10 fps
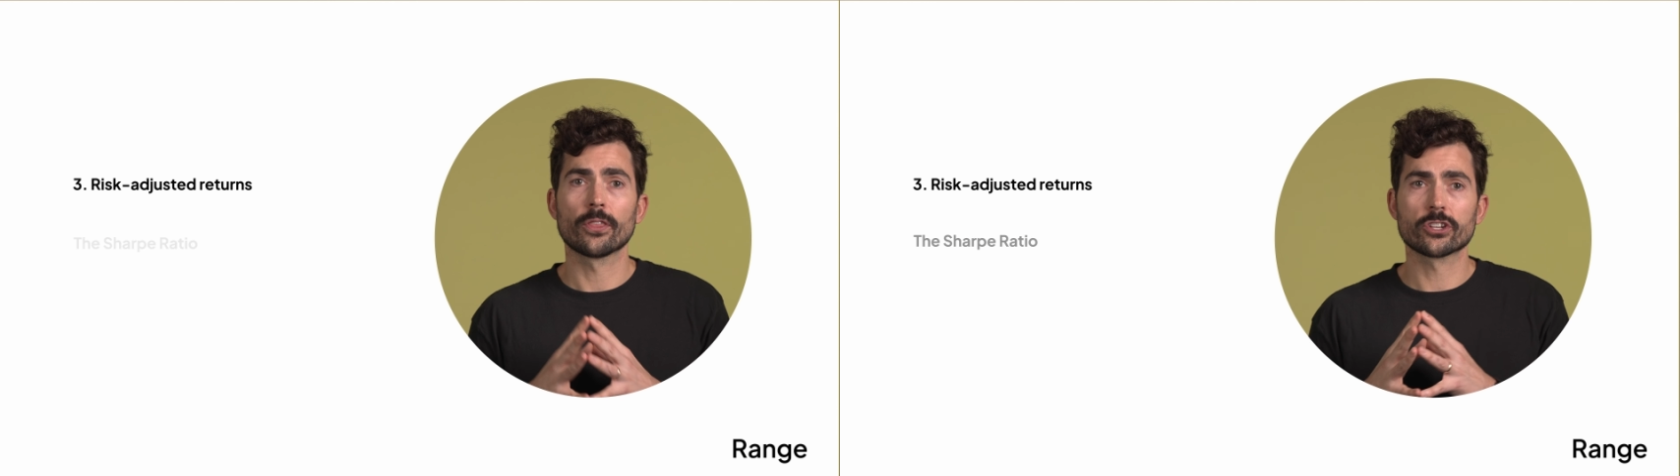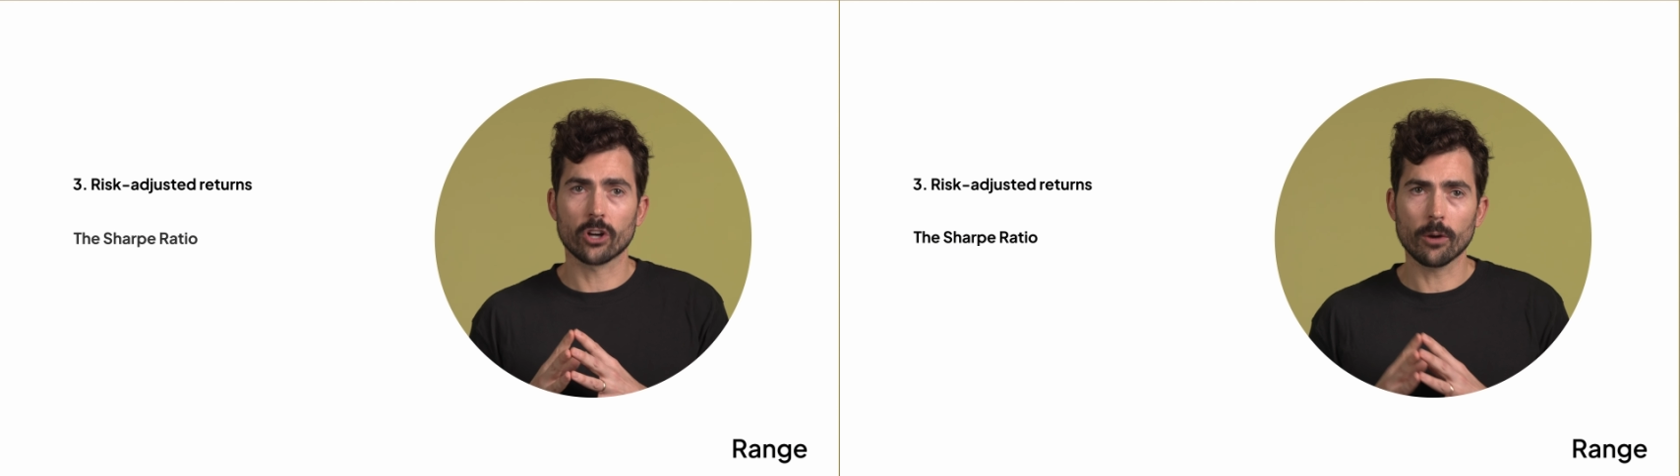
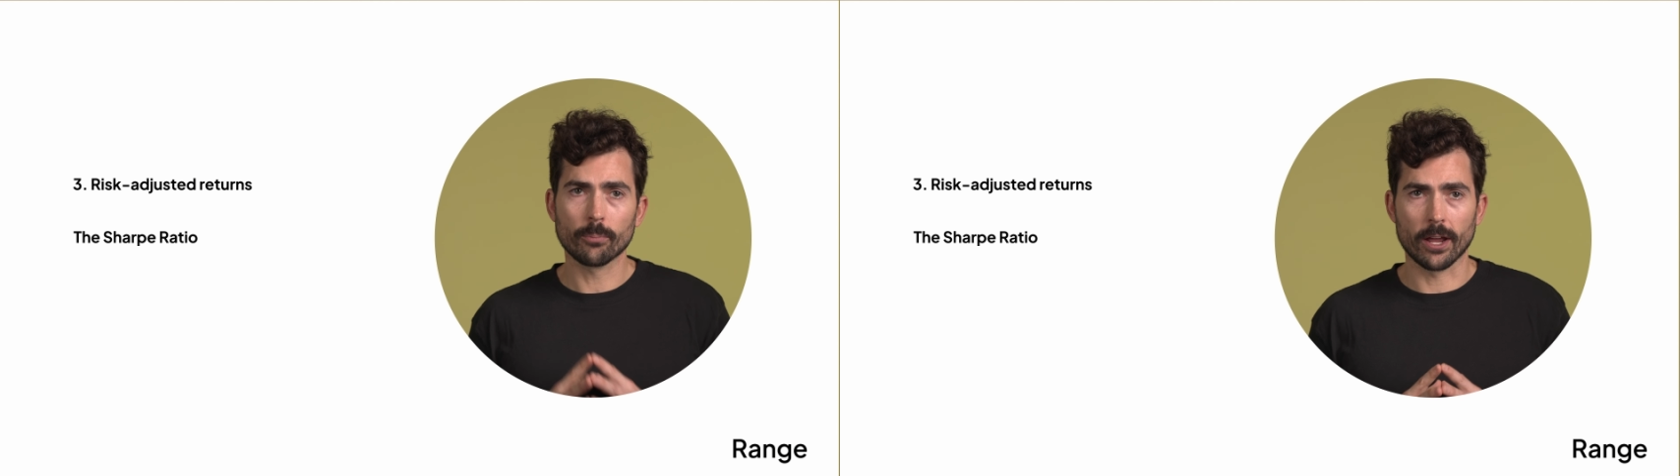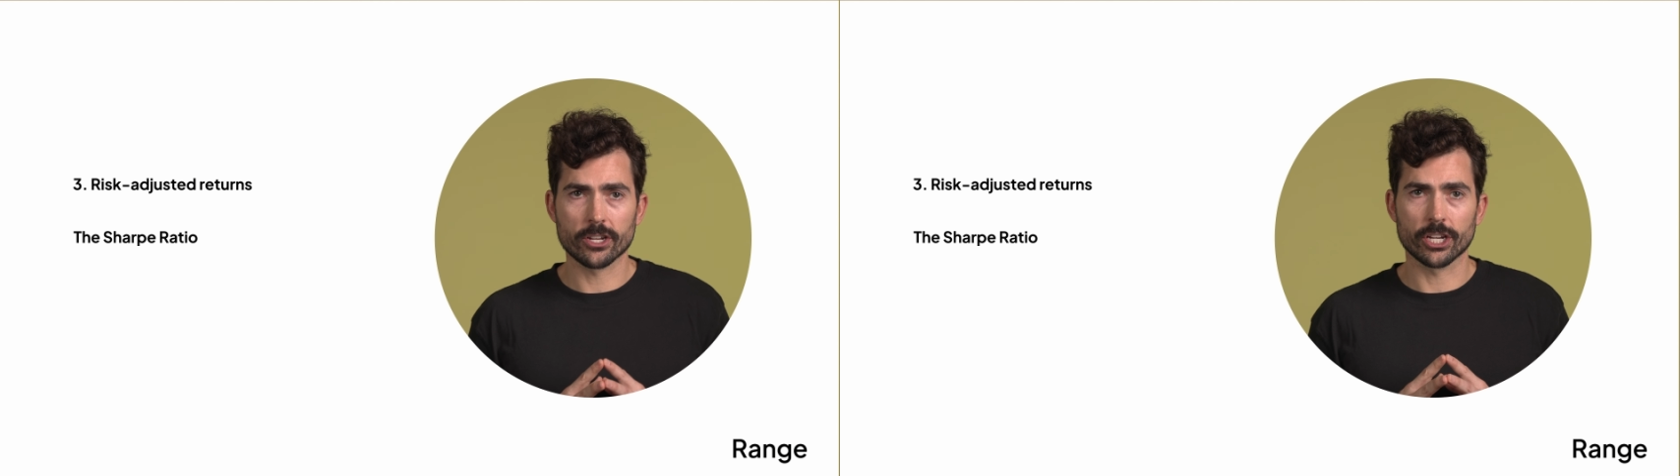The
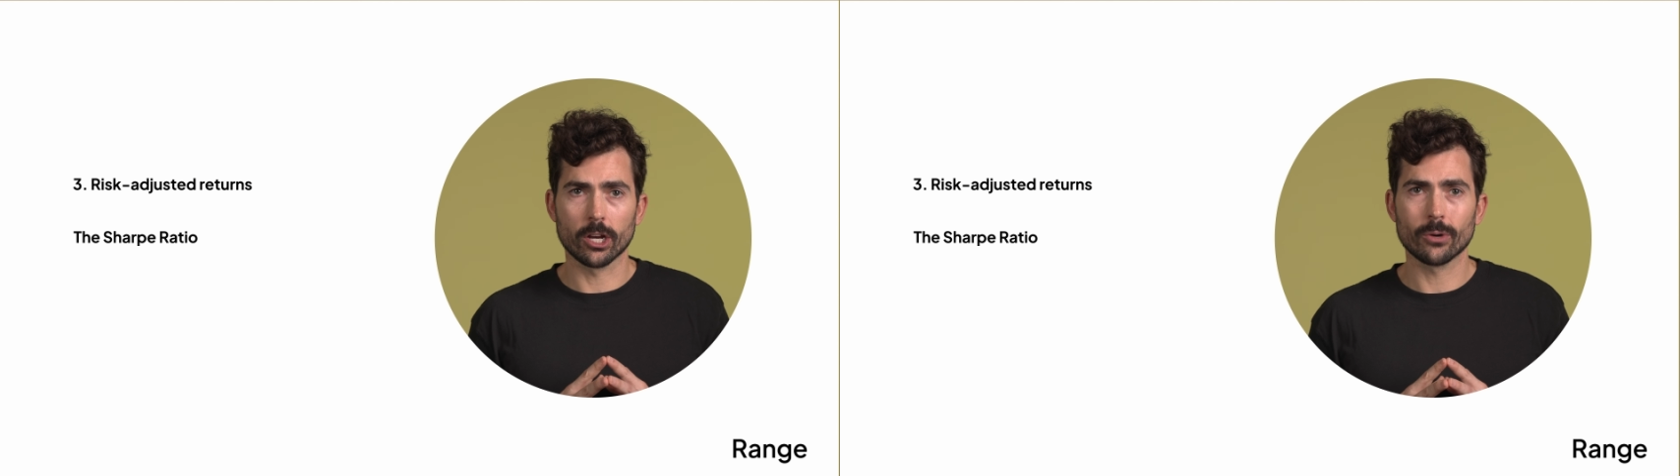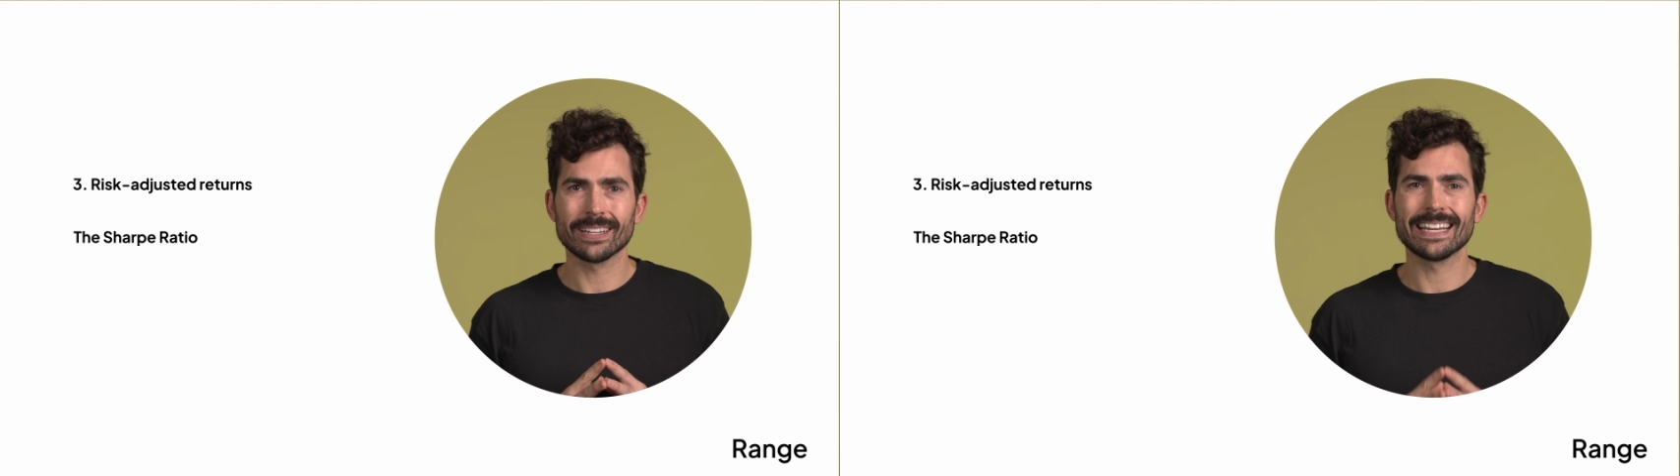Sharpe
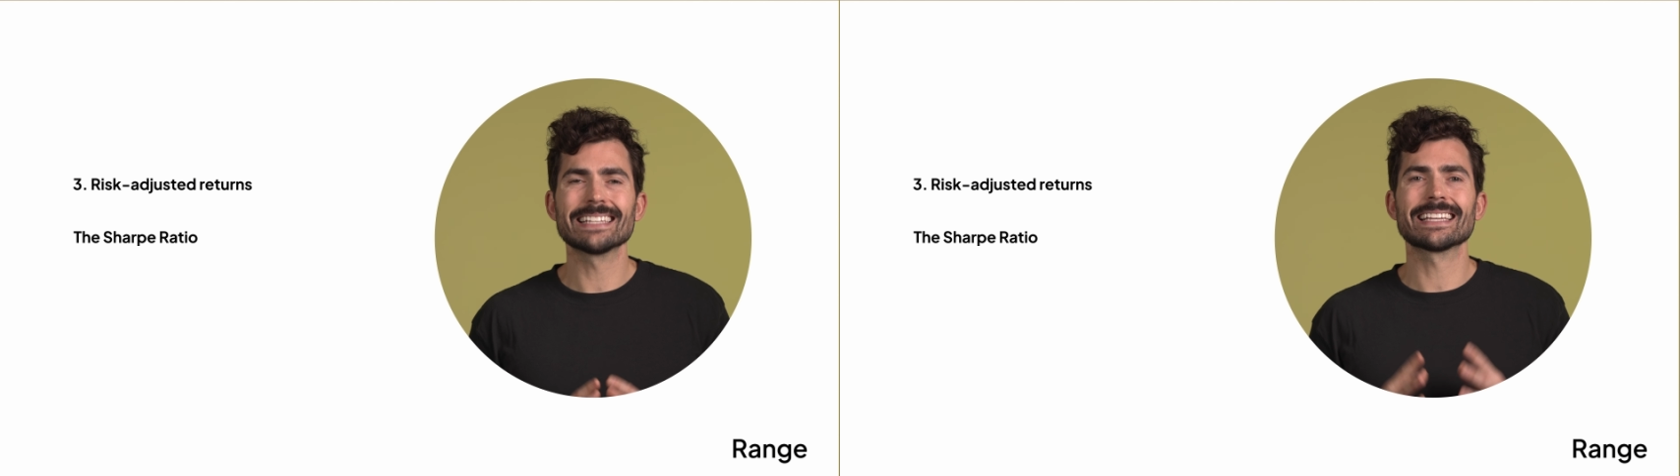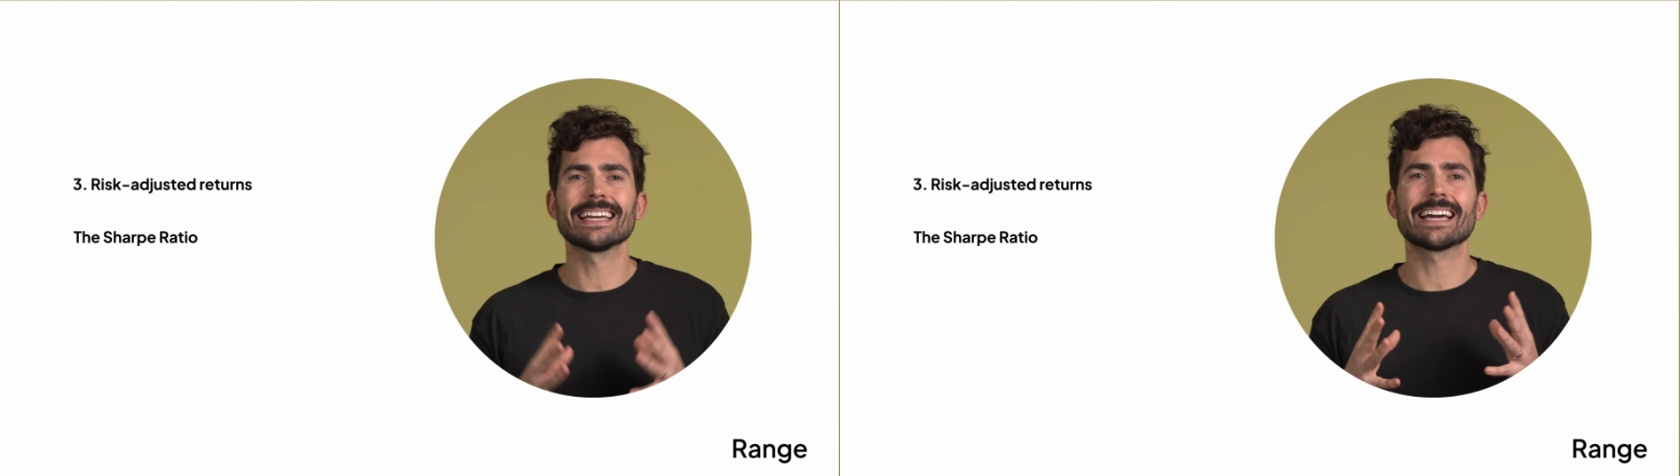ratio is a